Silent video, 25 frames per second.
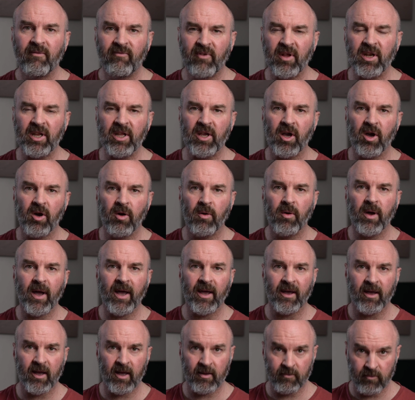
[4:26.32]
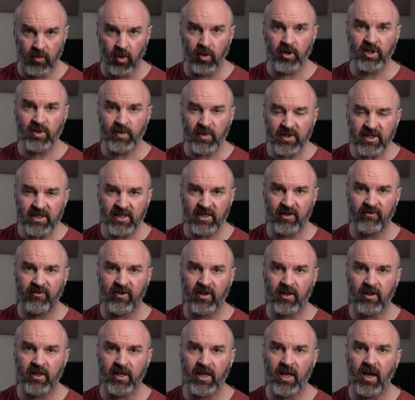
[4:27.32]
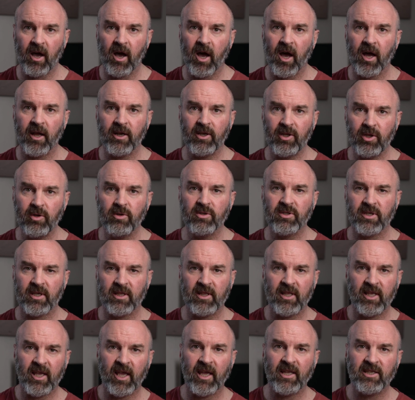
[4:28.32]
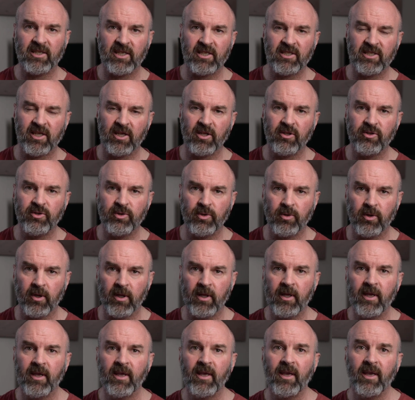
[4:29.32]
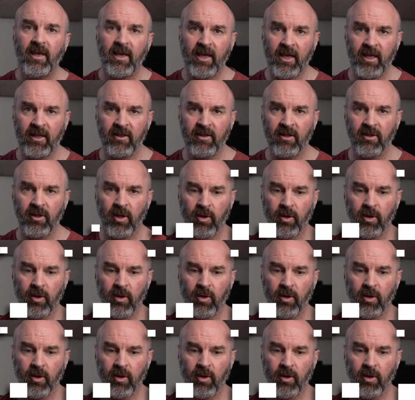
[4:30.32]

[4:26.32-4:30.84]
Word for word: video uh, more specifically on using the HSL tool in the